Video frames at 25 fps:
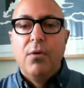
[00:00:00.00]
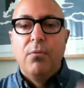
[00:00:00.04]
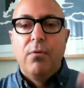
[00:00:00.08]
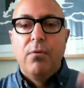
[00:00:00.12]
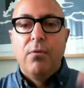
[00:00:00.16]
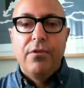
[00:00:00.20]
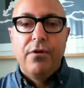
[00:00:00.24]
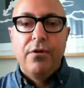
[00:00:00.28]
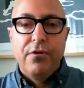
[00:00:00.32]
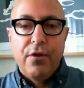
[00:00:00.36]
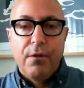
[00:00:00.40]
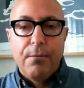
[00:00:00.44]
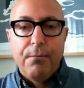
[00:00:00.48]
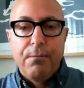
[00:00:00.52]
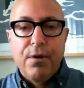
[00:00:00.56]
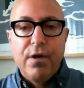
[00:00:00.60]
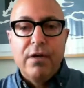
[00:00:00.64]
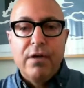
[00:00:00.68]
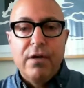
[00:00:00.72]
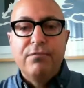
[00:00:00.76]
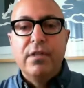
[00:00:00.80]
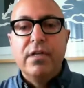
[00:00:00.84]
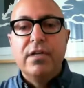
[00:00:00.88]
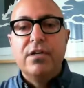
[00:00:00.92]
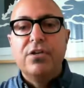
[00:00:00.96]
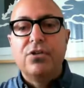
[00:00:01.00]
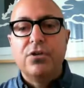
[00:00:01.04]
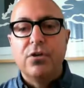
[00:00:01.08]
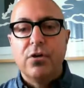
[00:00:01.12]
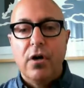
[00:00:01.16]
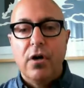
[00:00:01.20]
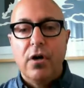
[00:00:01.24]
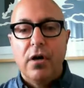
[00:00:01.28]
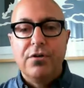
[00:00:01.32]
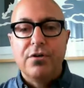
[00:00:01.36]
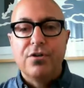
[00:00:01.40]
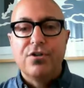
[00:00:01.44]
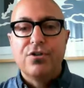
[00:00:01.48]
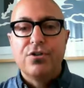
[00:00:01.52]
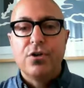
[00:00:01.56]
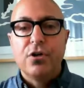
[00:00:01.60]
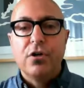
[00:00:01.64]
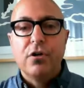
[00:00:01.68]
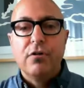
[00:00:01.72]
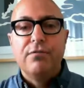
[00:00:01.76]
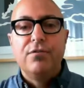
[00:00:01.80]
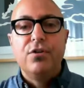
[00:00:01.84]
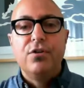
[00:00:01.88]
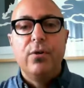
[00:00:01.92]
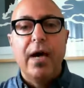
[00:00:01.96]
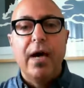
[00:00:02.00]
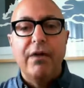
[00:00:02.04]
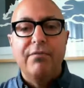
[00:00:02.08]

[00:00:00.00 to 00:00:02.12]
whether they're privileged or underserved.